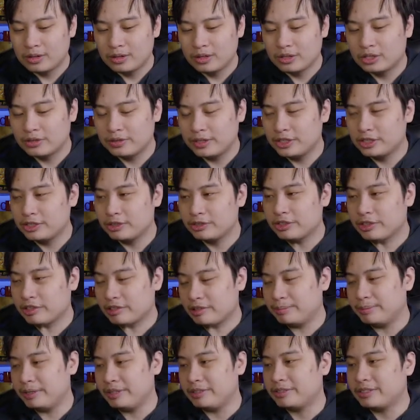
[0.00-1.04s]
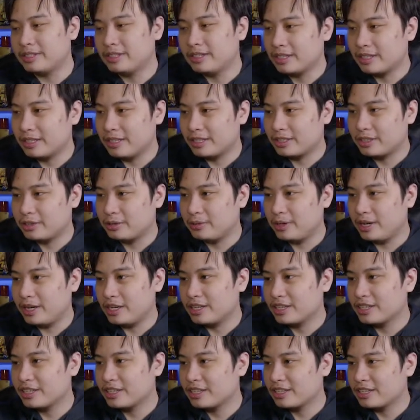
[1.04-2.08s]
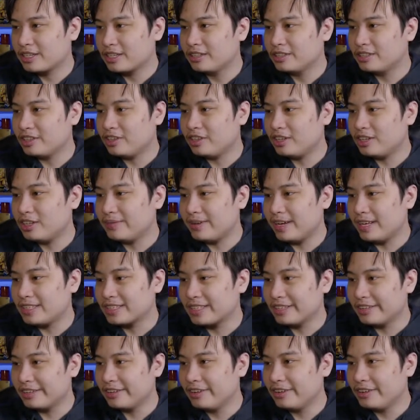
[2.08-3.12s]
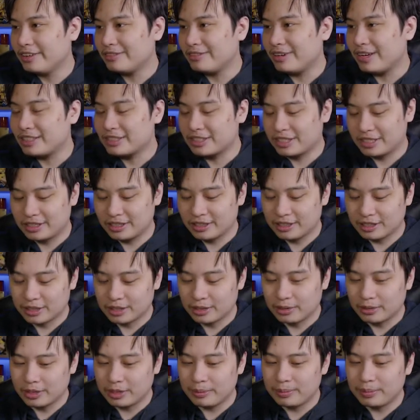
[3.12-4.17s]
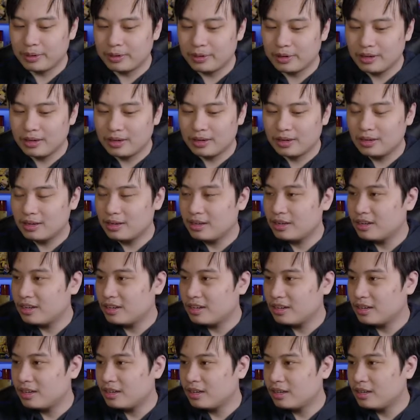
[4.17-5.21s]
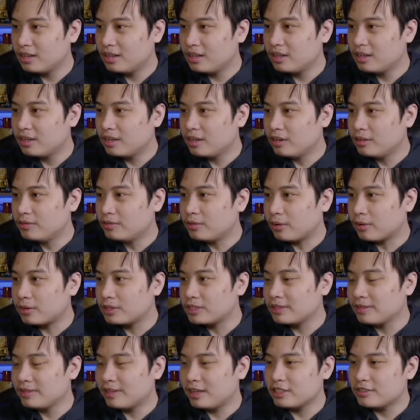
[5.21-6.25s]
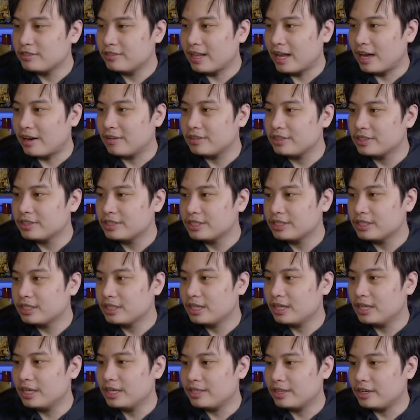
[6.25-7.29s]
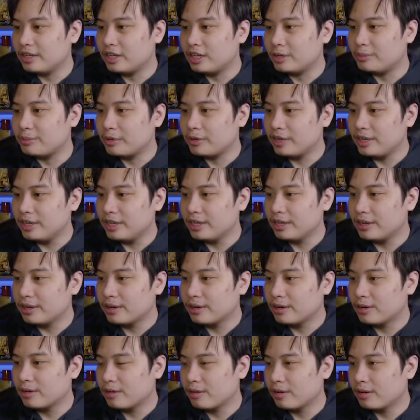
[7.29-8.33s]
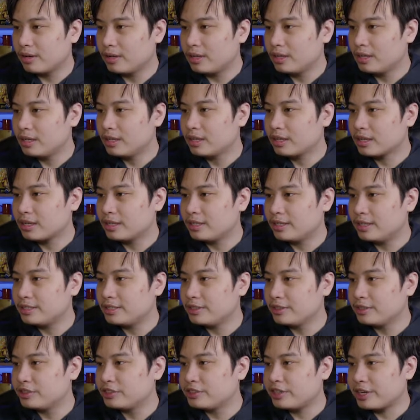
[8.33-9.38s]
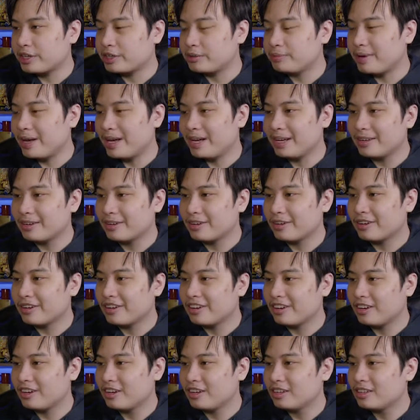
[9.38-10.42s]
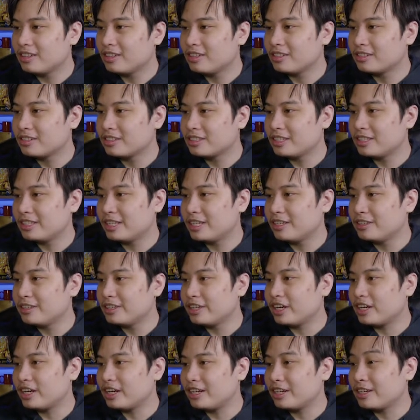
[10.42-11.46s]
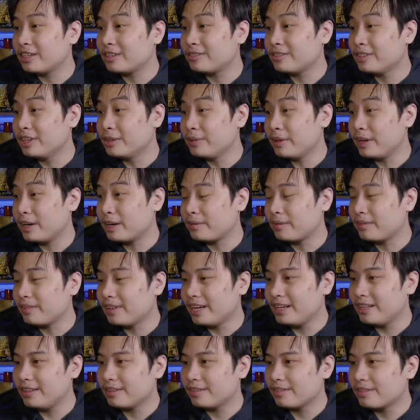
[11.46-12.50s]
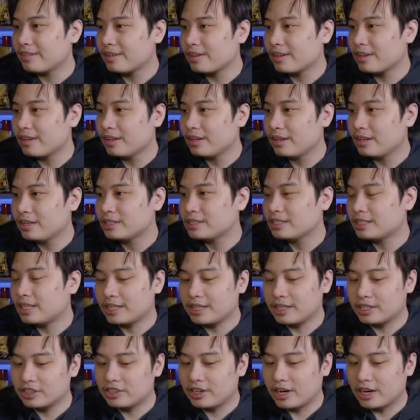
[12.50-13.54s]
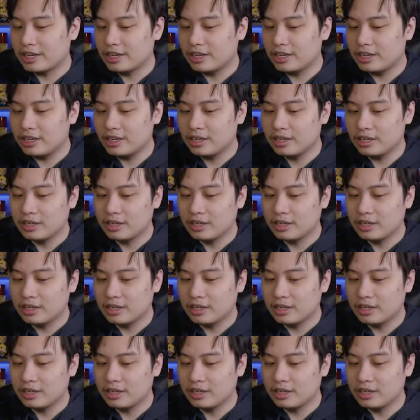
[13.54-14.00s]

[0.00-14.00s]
Torrential Tribute, collector rare. It's all I'm asking, all I'm asking. Gokipo, Forest of Lost Flowers, Hidden Armory. Got a nice little Dracoback. Donnell, the Noble Arm of Light. Psychic Tracker.